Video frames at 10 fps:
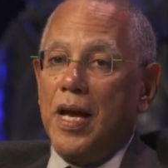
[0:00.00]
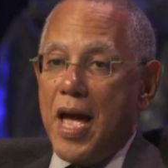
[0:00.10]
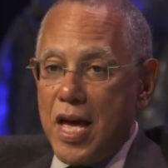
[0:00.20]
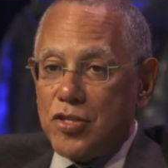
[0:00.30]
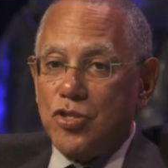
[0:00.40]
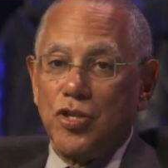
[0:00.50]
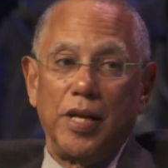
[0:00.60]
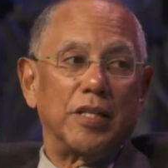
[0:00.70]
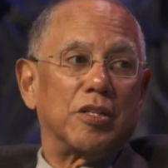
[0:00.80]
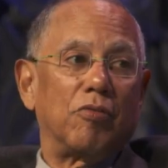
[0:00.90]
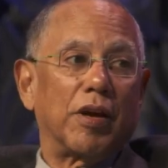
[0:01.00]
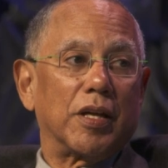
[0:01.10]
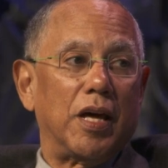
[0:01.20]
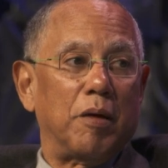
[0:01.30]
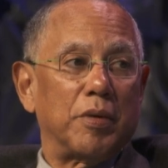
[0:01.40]
has changed our
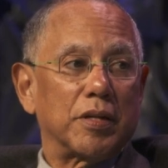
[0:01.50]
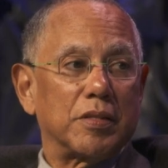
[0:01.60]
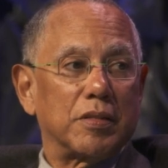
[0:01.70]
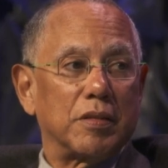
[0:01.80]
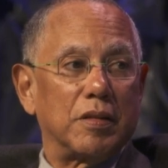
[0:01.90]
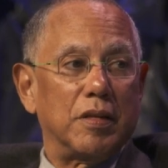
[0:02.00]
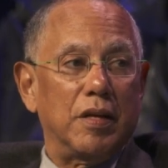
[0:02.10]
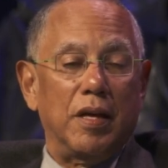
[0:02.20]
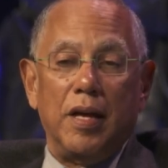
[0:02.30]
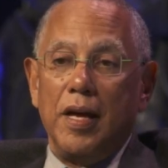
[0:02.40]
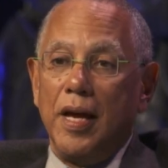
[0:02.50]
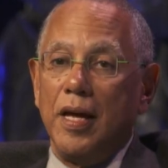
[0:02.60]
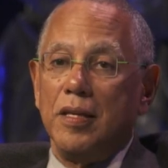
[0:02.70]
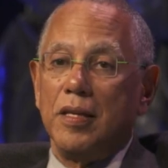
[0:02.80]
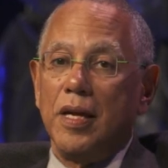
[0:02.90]
economics
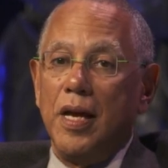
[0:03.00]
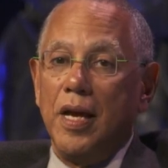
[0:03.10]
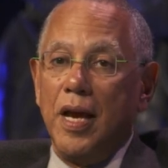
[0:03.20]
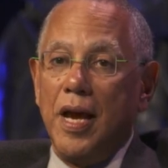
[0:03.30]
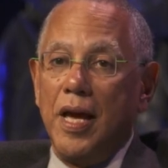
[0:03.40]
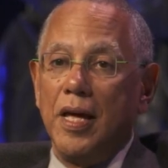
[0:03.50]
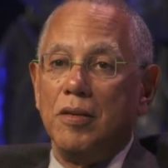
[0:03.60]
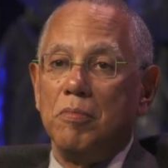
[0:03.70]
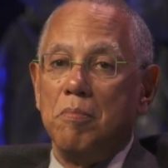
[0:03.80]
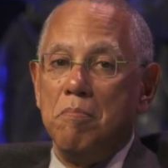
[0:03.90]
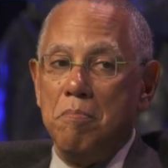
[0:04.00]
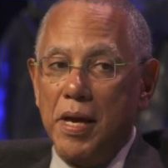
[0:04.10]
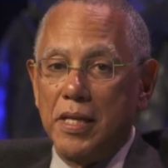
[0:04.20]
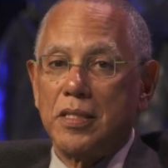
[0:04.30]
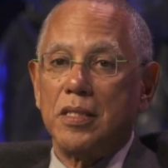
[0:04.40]
and, and
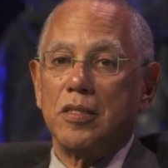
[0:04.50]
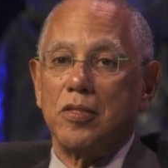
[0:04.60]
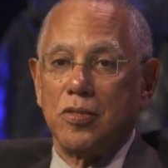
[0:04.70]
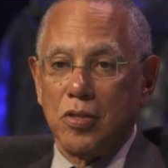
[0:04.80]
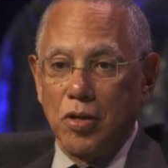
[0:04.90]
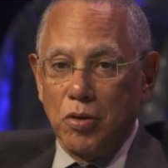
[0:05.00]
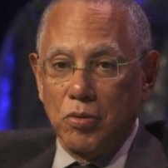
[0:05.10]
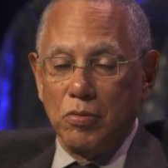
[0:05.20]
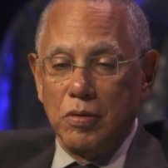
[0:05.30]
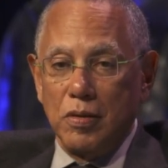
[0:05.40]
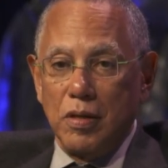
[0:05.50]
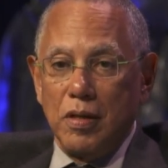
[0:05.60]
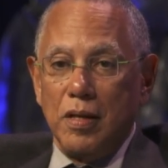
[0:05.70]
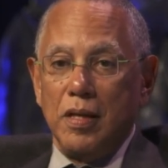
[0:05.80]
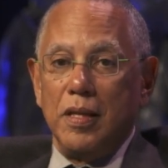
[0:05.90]
makes it so
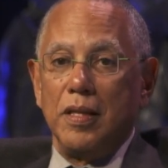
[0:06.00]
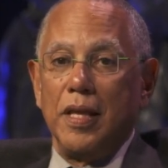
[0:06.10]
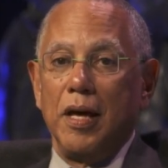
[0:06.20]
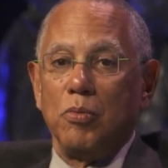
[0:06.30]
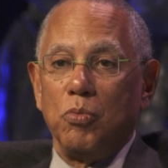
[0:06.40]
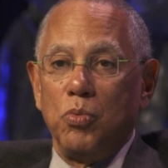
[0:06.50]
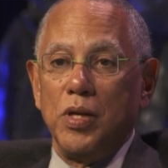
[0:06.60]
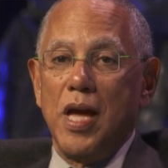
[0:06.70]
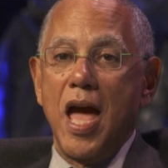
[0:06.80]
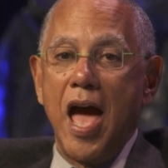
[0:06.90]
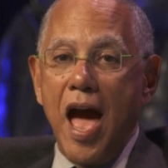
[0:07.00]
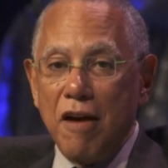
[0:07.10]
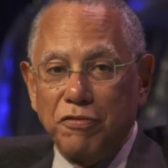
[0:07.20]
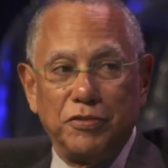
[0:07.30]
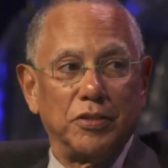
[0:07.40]
that we
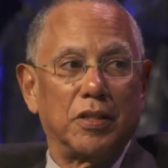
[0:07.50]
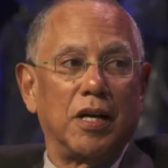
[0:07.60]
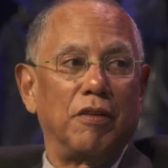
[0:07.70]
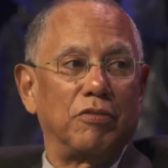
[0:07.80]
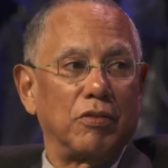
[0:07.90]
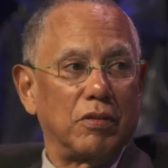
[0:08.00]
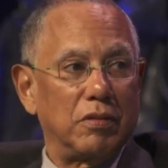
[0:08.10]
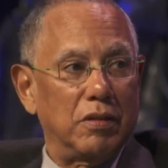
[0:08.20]
have to cover